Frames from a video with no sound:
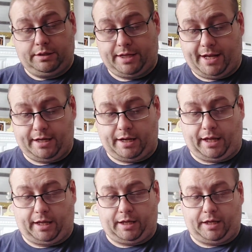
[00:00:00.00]
And then
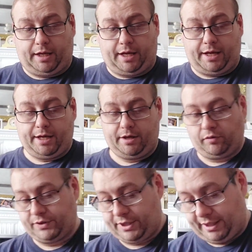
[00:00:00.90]
I
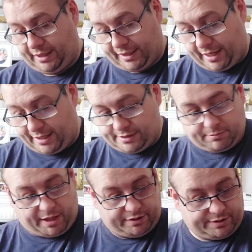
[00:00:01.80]
was again in
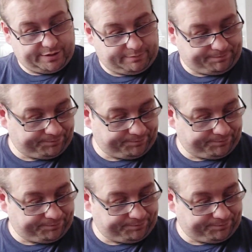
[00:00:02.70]
demand.